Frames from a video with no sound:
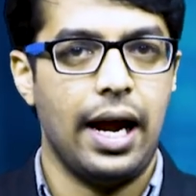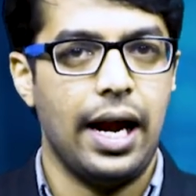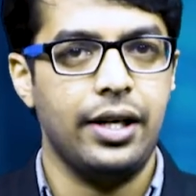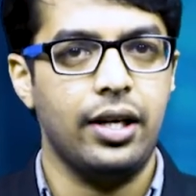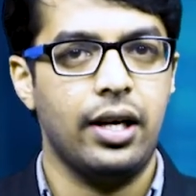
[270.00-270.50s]

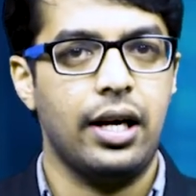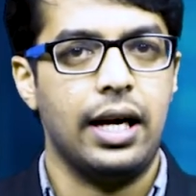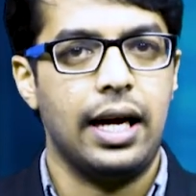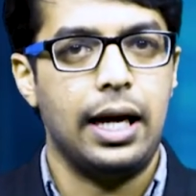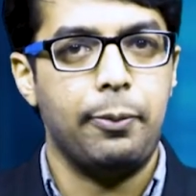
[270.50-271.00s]
and
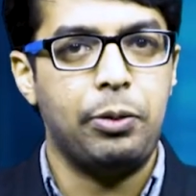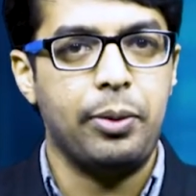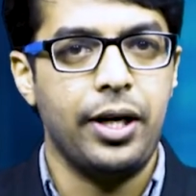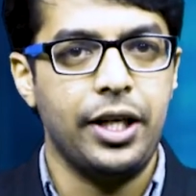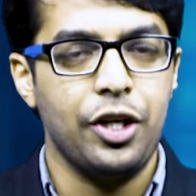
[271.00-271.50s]

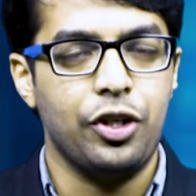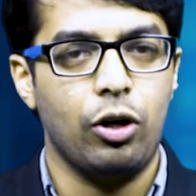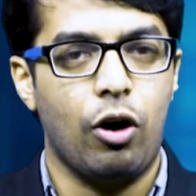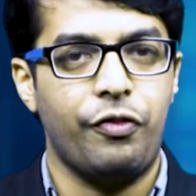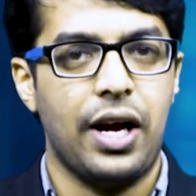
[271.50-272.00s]
implementation
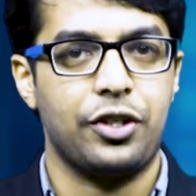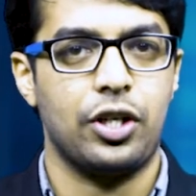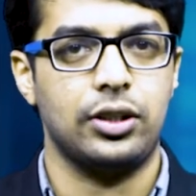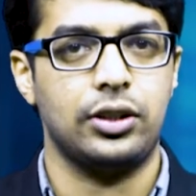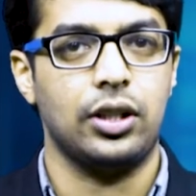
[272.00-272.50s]
of
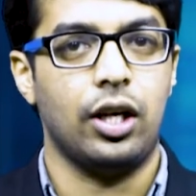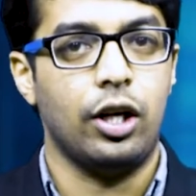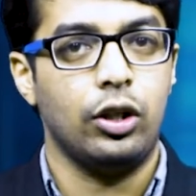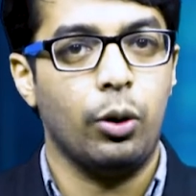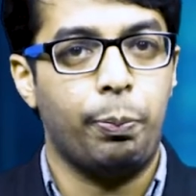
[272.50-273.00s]
actions
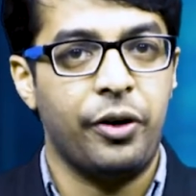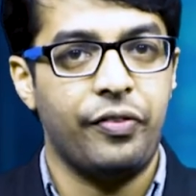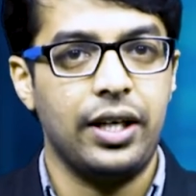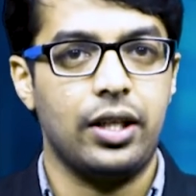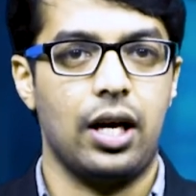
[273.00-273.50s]
to
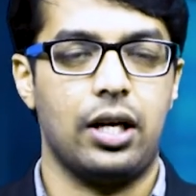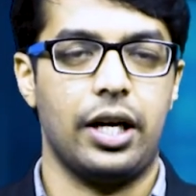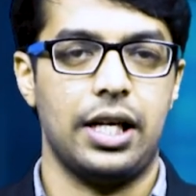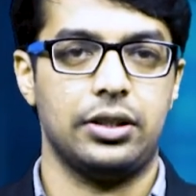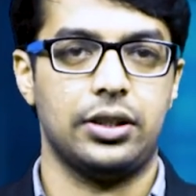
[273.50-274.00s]
prevent the
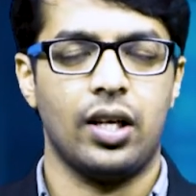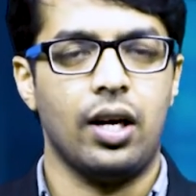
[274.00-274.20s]
occurrence,